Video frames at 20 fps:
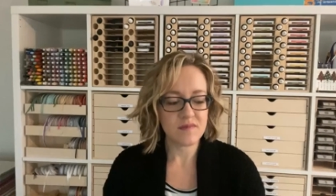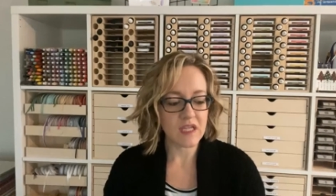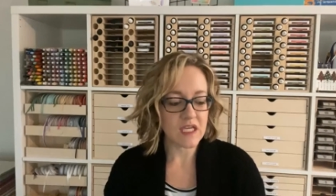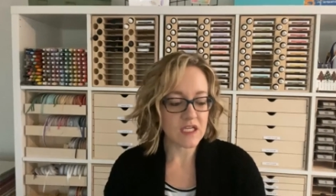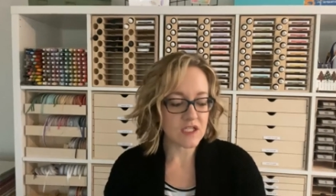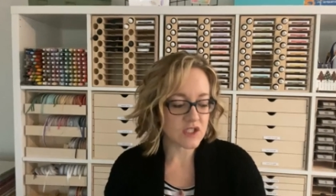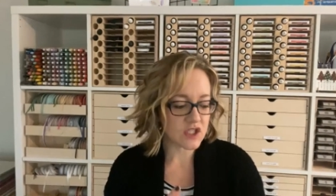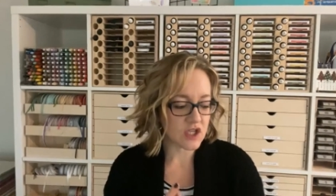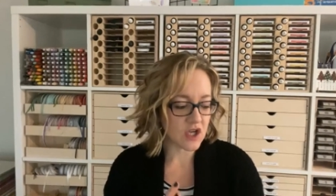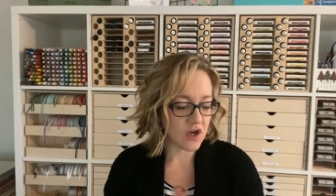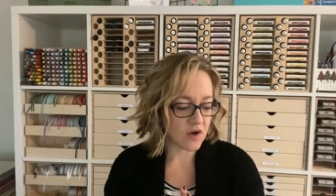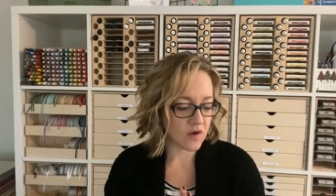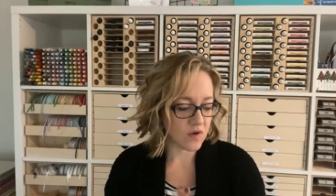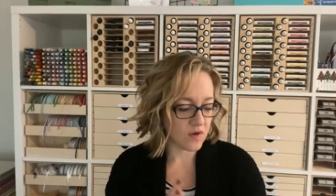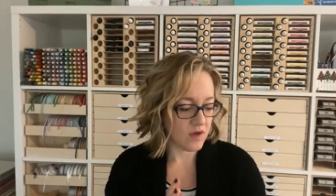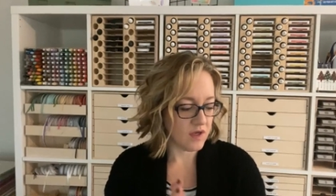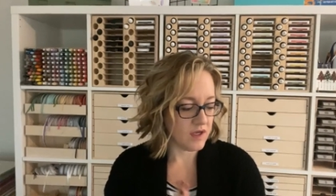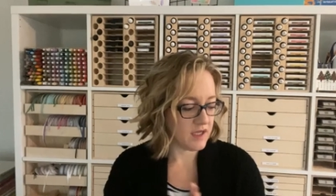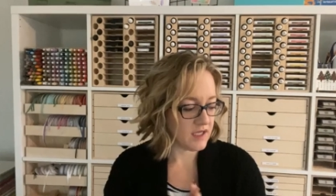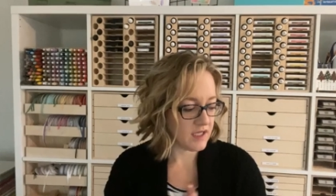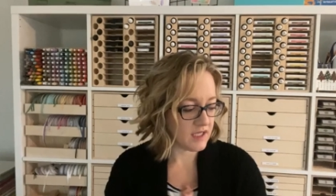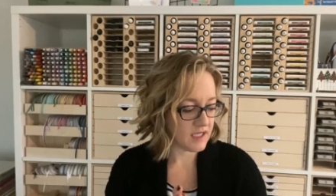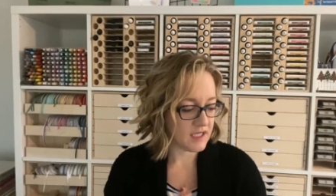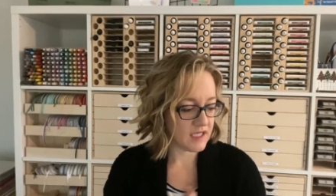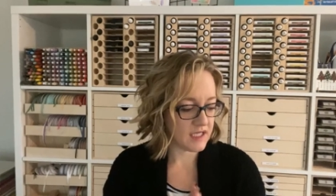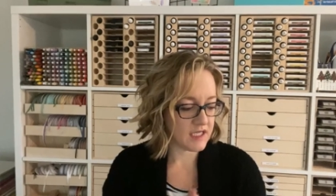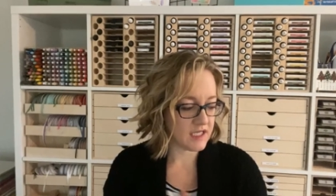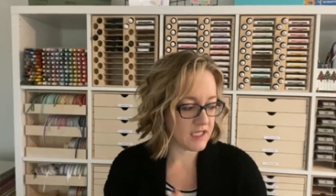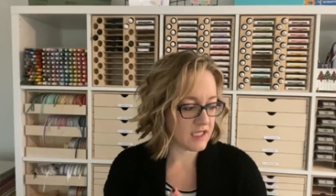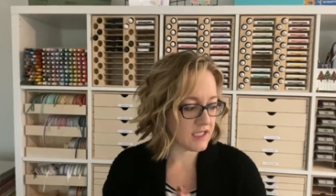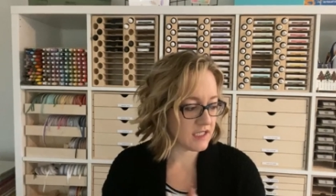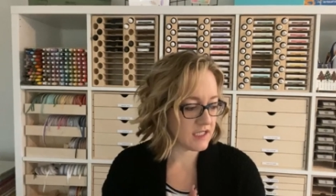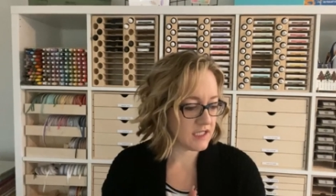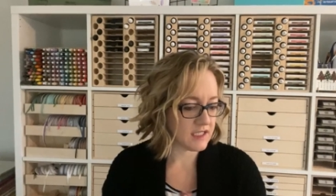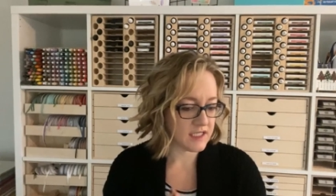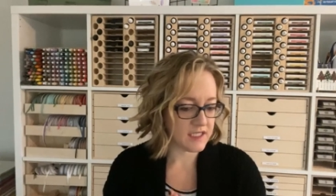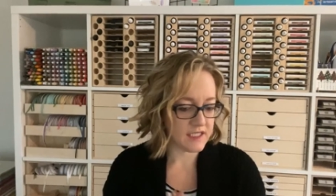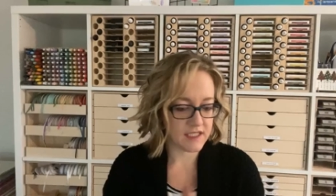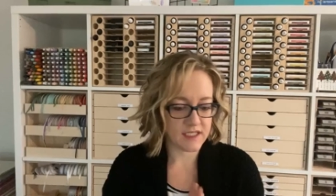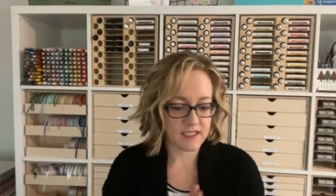so here
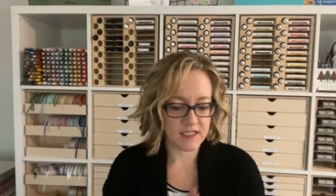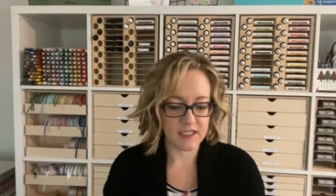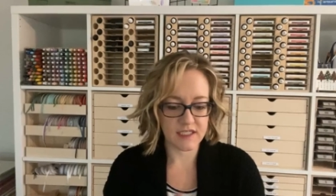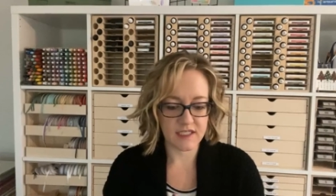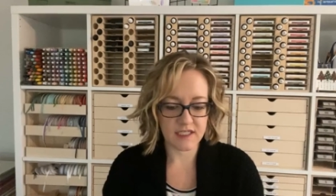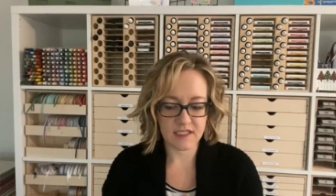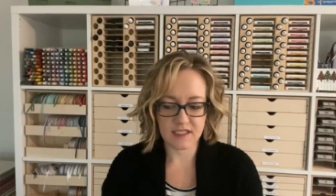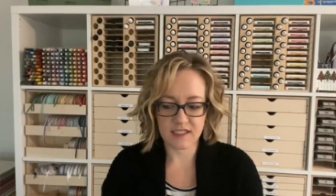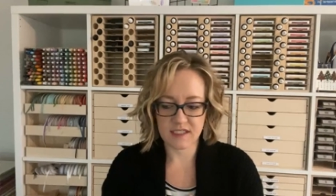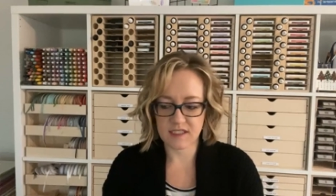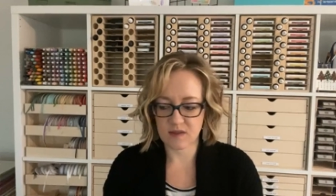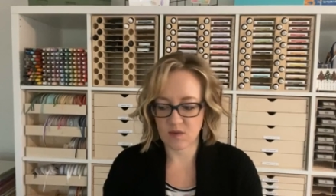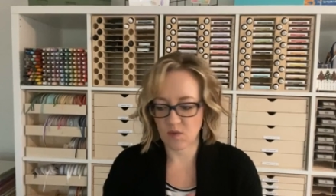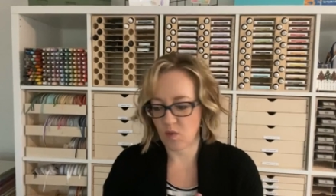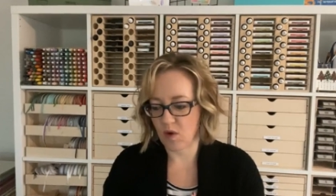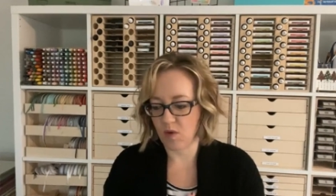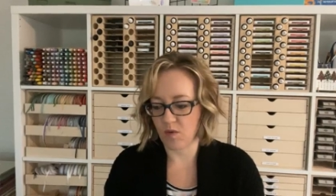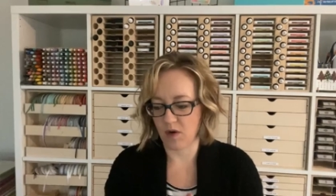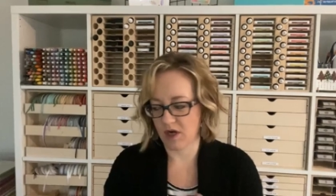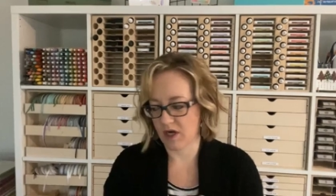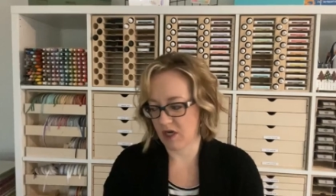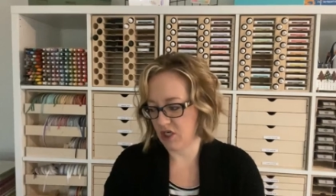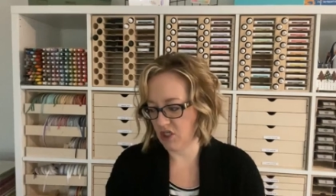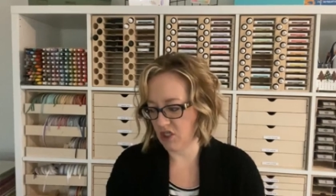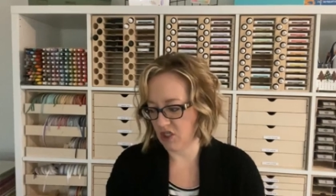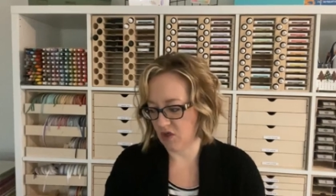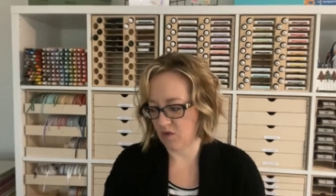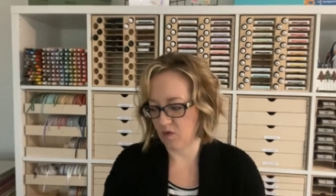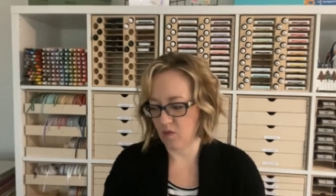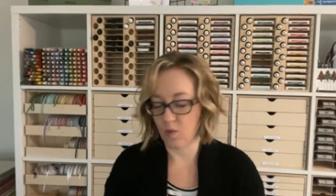is what we're gonna do.